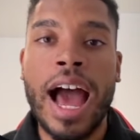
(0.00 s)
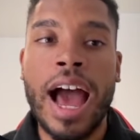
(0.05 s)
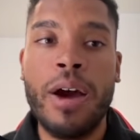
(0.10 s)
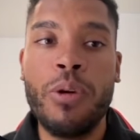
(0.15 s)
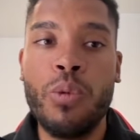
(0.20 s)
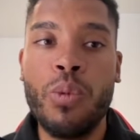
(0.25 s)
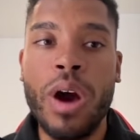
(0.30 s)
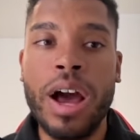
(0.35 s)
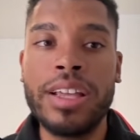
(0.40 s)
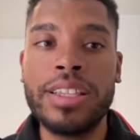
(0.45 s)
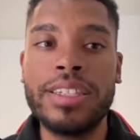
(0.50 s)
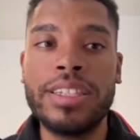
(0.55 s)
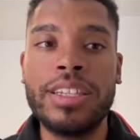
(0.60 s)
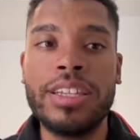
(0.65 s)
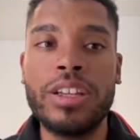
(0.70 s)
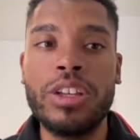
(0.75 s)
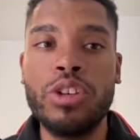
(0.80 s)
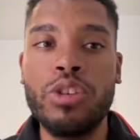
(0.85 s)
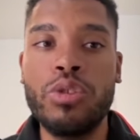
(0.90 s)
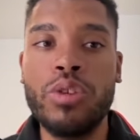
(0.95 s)
Once
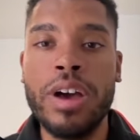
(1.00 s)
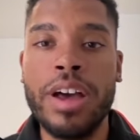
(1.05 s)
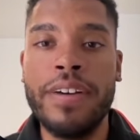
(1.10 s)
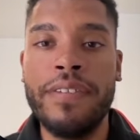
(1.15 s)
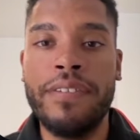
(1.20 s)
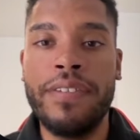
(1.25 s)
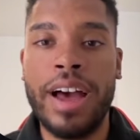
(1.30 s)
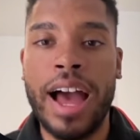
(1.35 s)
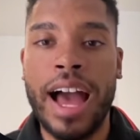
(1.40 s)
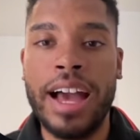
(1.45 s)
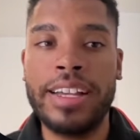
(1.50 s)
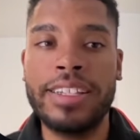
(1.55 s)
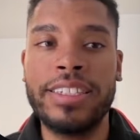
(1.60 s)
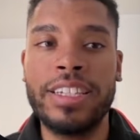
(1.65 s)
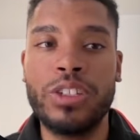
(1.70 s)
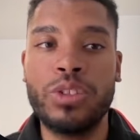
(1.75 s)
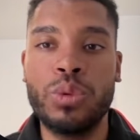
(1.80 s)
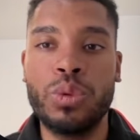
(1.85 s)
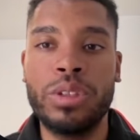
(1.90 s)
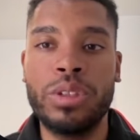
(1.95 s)
you have
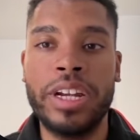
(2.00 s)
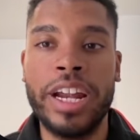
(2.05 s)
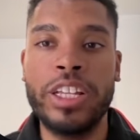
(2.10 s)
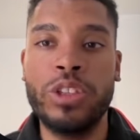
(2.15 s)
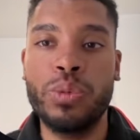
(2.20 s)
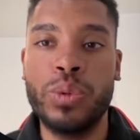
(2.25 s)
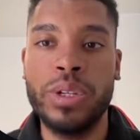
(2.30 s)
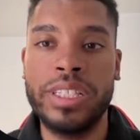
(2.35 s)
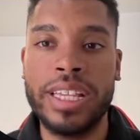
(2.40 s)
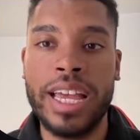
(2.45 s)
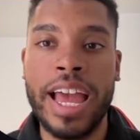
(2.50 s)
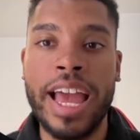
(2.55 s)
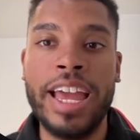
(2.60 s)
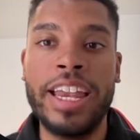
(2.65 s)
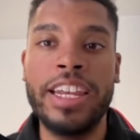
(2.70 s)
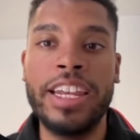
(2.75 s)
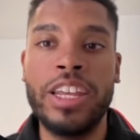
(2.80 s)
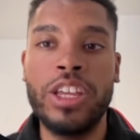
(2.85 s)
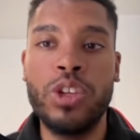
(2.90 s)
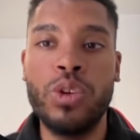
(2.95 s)
access to TradeWiz
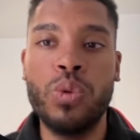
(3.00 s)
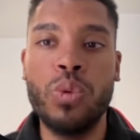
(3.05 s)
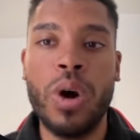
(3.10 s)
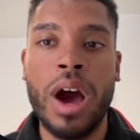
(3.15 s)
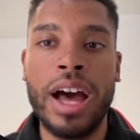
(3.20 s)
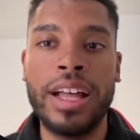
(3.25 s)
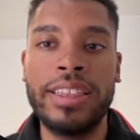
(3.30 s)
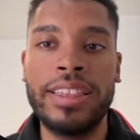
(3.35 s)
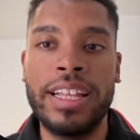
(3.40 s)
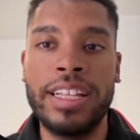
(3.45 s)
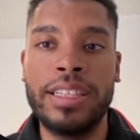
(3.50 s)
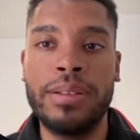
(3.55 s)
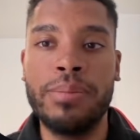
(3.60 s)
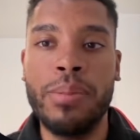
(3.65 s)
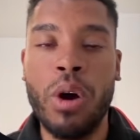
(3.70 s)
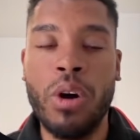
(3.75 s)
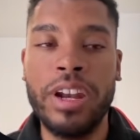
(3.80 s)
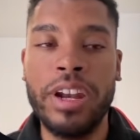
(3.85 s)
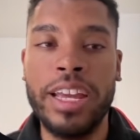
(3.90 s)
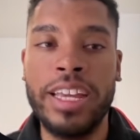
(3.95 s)
and you added
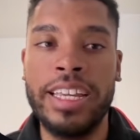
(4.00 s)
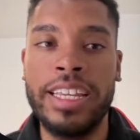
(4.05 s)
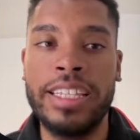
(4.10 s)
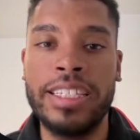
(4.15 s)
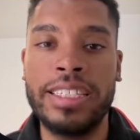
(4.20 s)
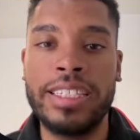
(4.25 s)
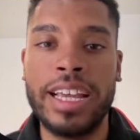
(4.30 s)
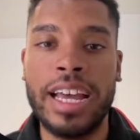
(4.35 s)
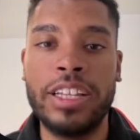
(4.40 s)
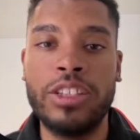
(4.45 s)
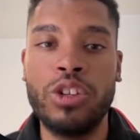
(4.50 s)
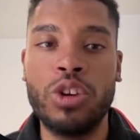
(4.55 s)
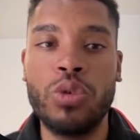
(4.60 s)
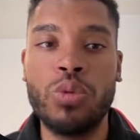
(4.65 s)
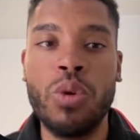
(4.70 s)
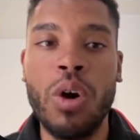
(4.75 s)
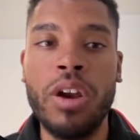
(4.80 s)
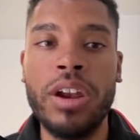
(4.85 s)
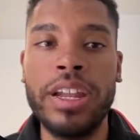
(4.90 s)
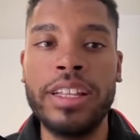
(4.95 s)
money inside your
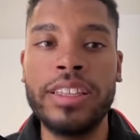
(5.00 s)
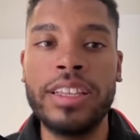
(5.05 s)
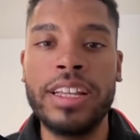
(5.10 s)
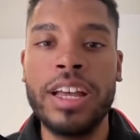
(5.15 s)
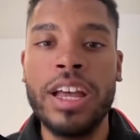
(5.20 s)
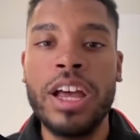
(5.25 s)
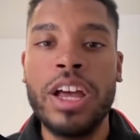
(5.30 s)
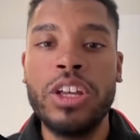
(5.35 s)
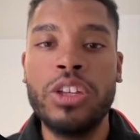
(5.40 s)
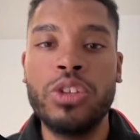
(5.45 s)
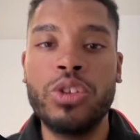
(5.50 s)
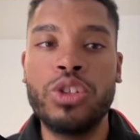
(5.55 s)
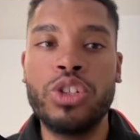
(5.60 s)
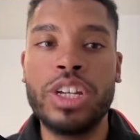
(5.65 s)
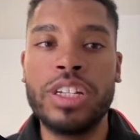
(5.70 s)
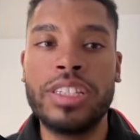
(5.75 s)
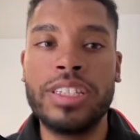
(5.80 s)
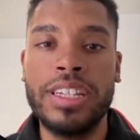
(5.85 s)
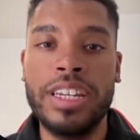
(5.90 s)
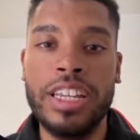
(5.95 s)
wallet, you
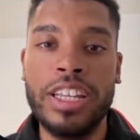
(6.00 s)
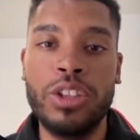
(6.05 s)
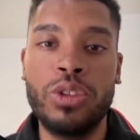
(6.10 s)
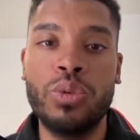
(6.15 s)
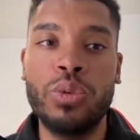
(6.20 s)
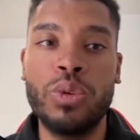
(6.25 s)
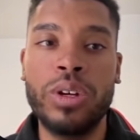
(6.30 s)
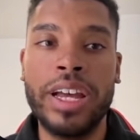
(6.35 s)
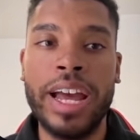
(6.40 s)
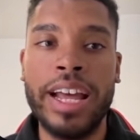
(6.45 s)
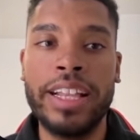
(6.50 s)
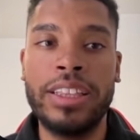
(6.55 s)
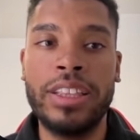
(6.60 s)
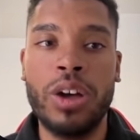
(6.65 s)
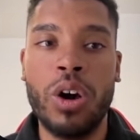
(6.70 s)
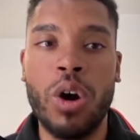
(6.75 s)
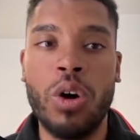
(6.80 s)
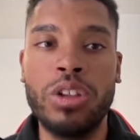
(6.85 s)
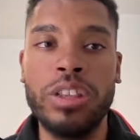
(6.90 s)
just need to get on